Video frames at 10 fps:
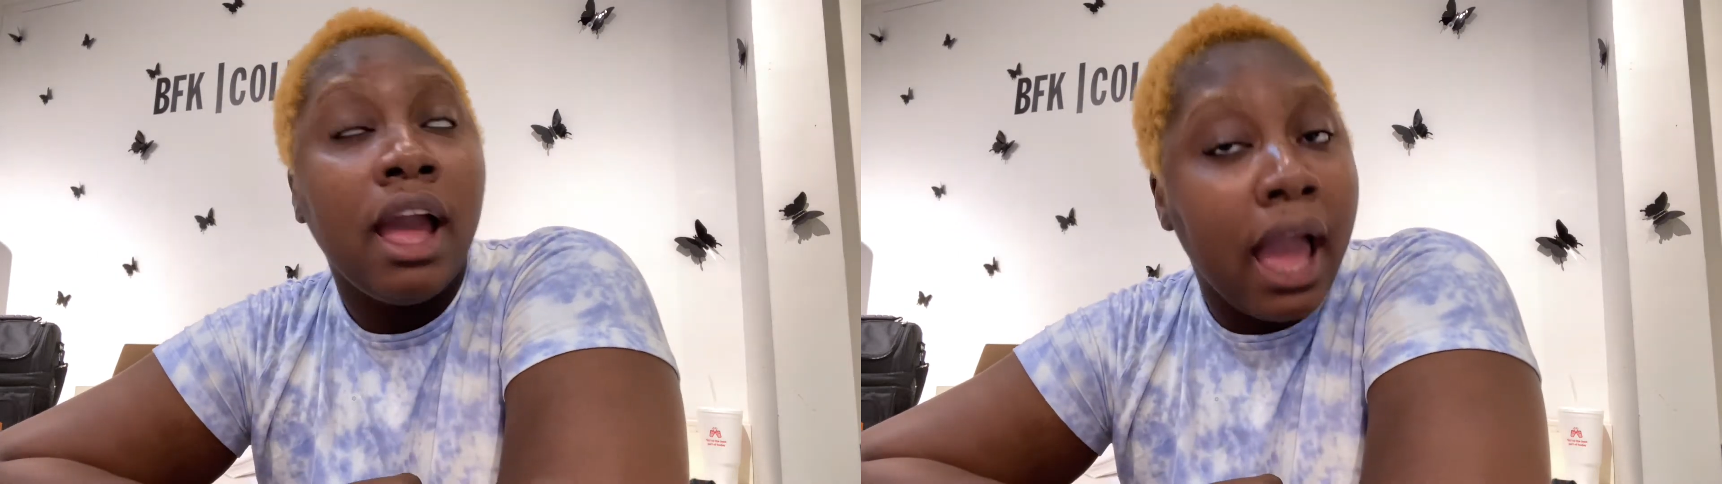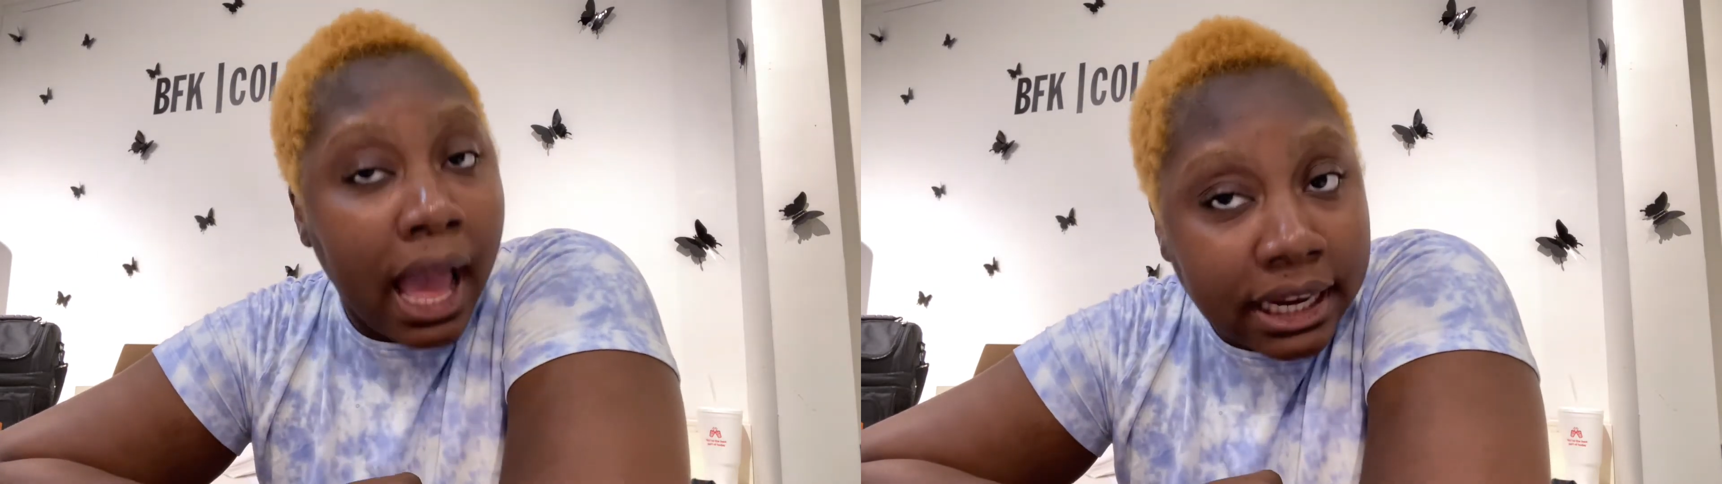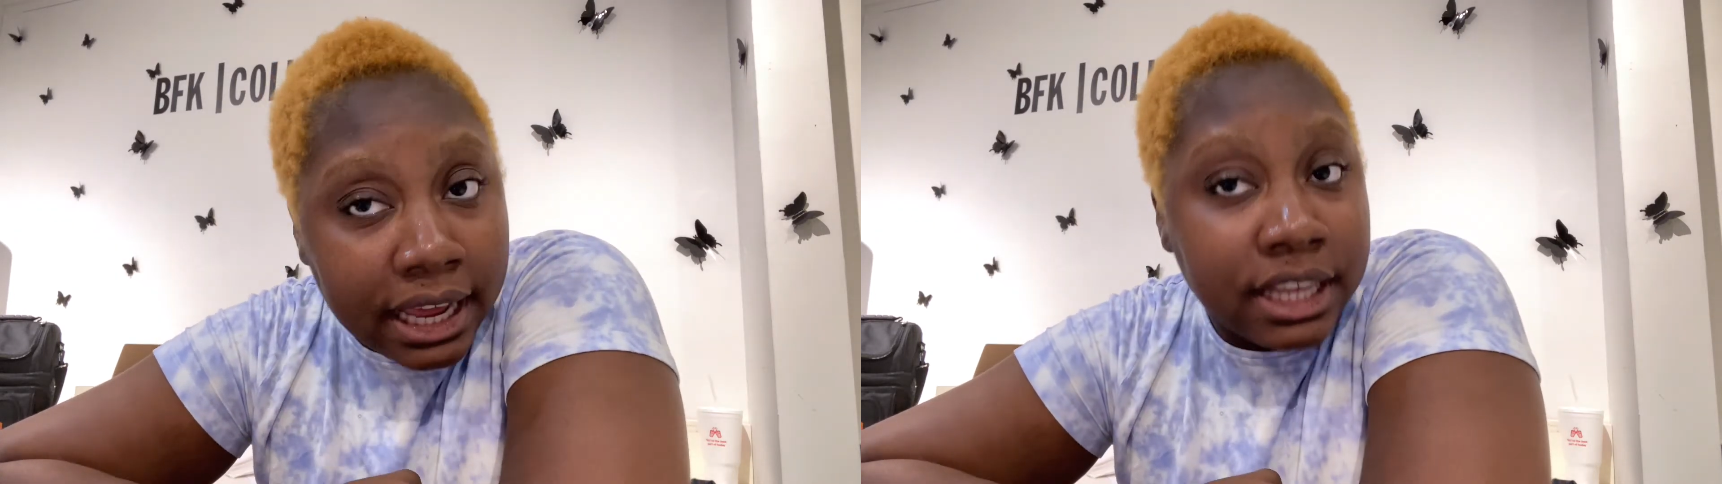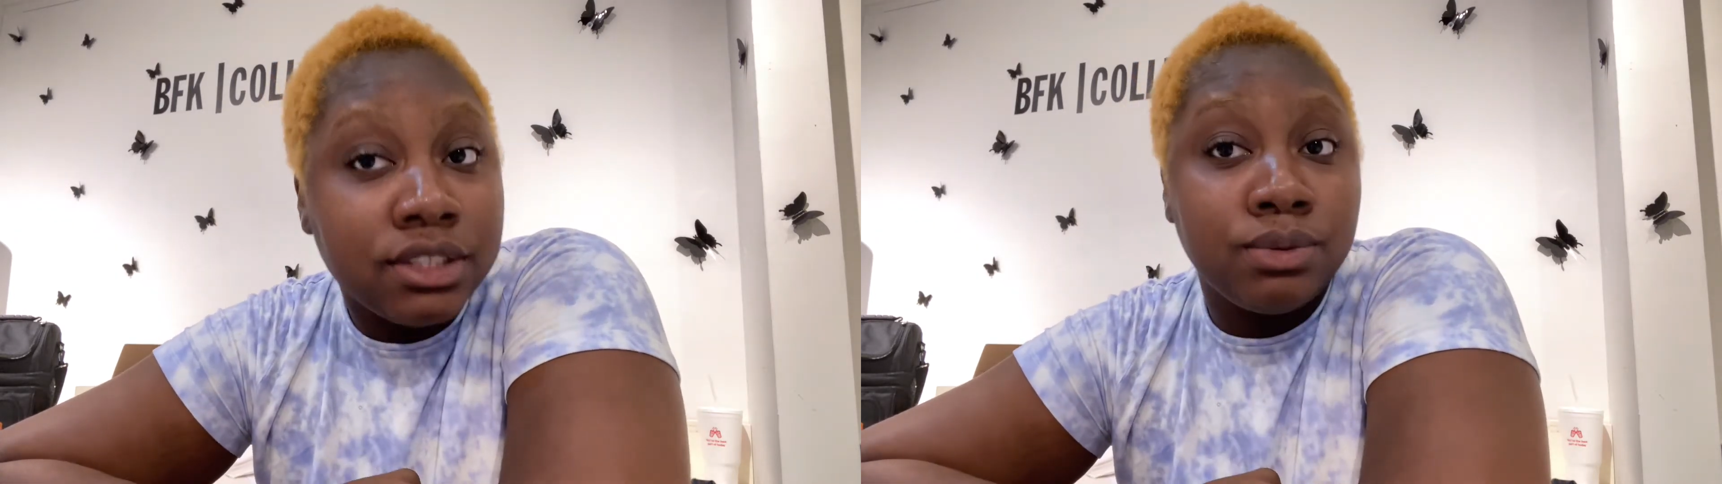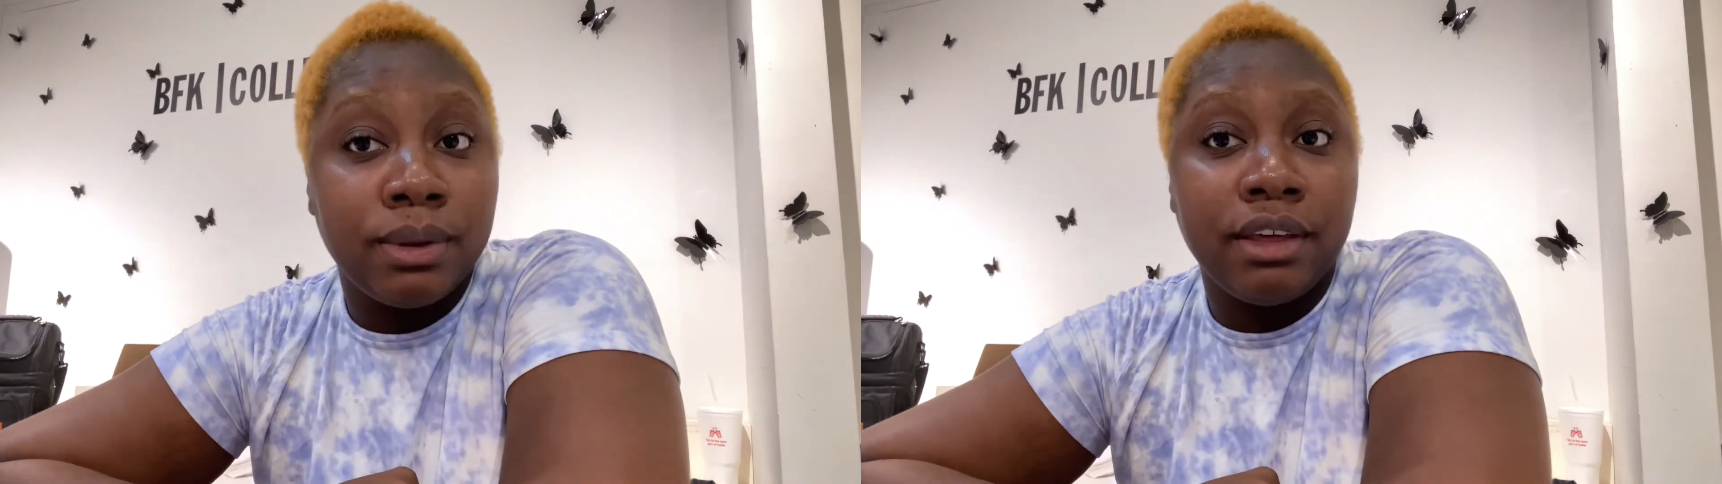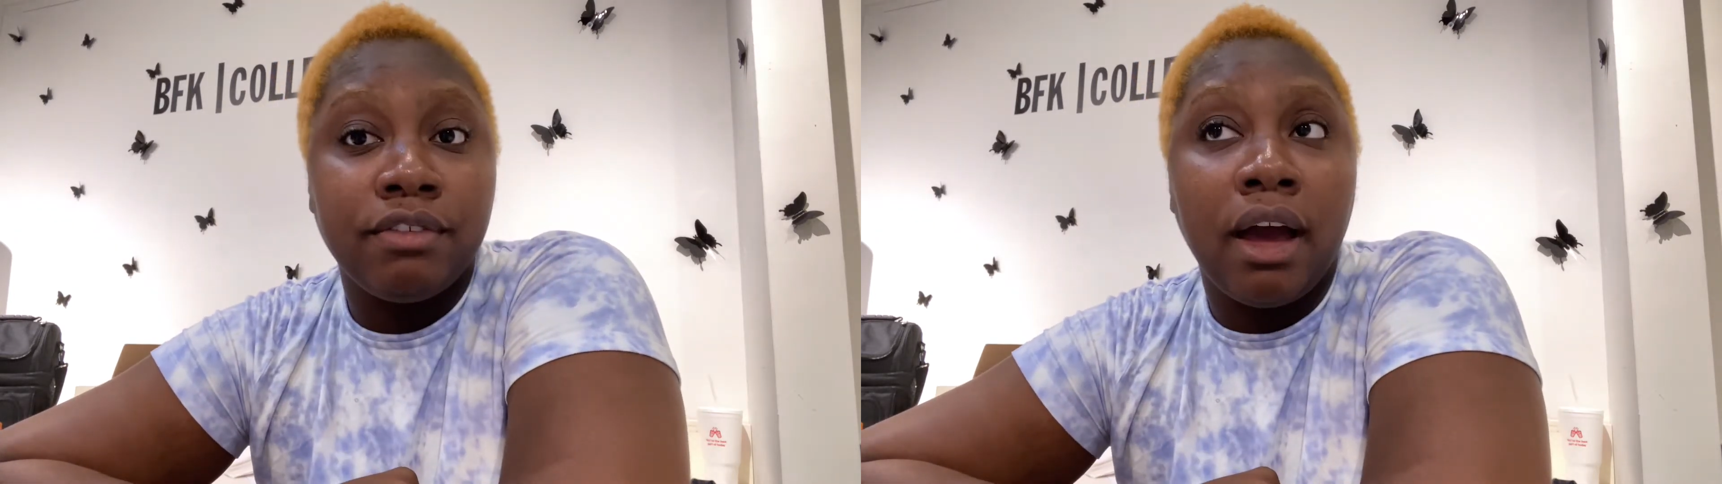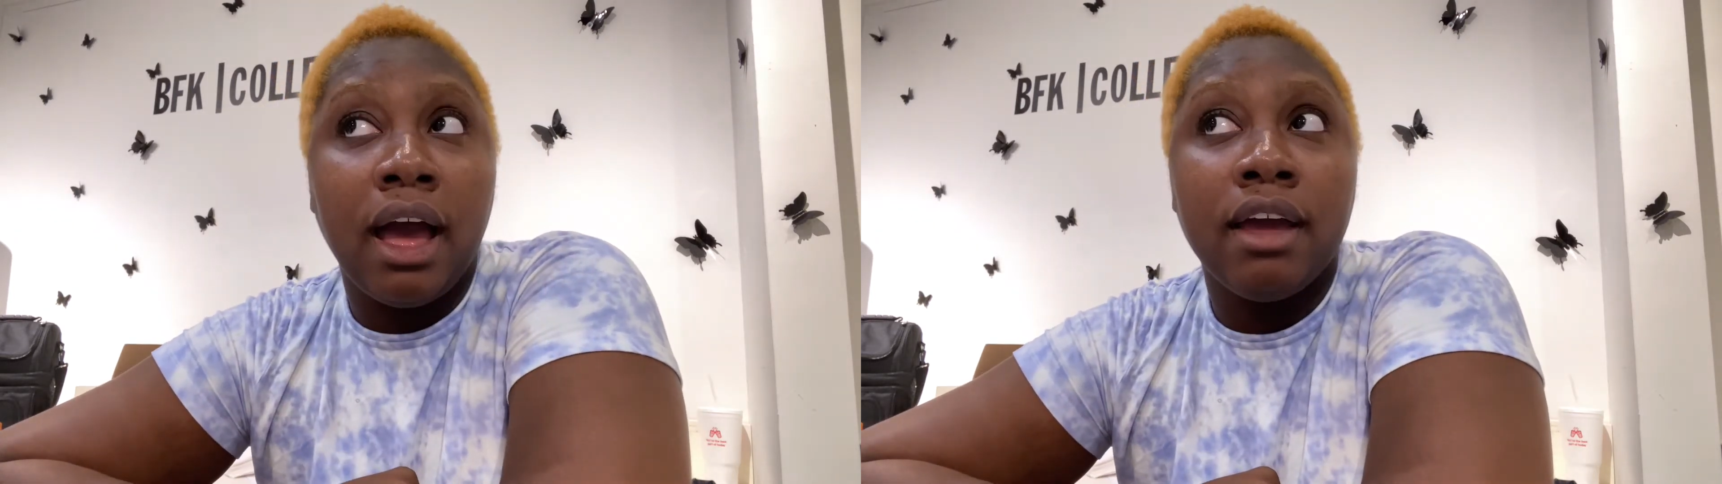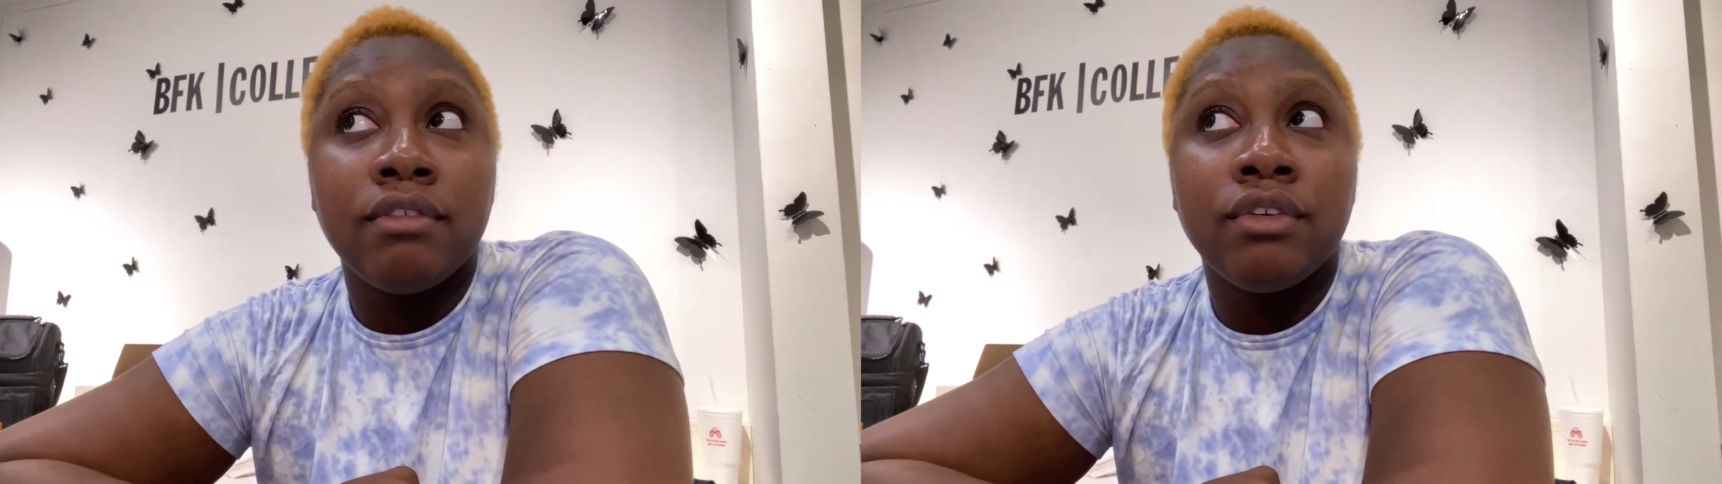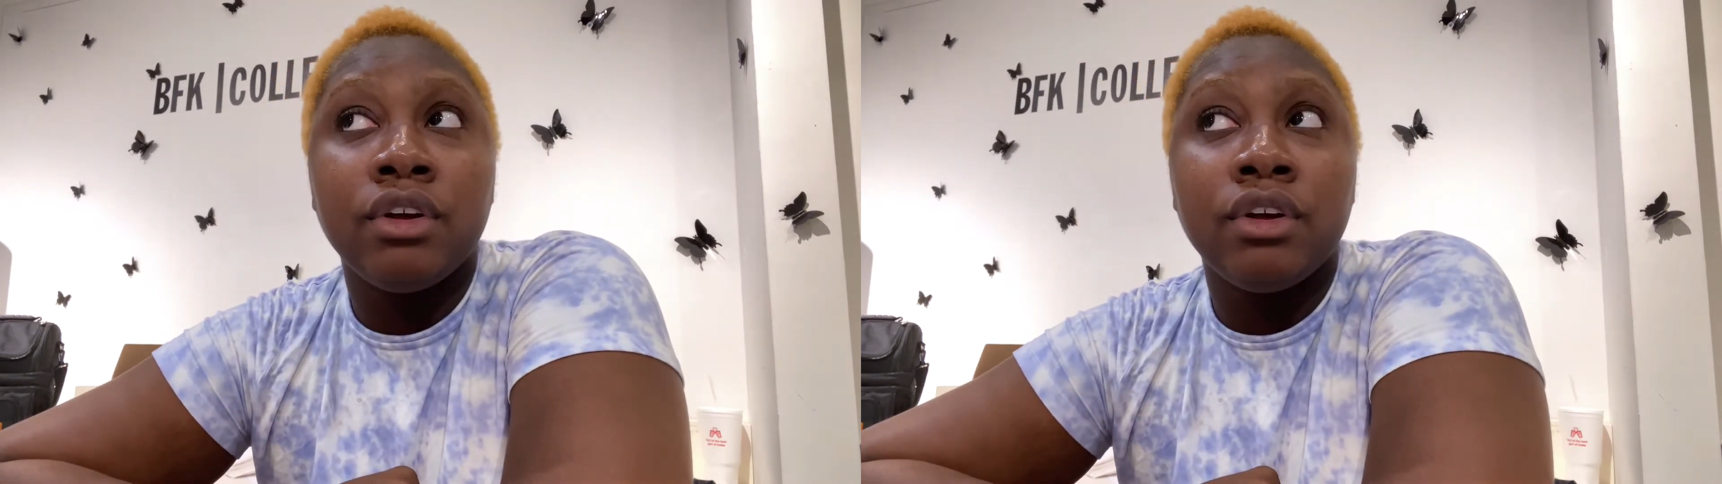at $8.25.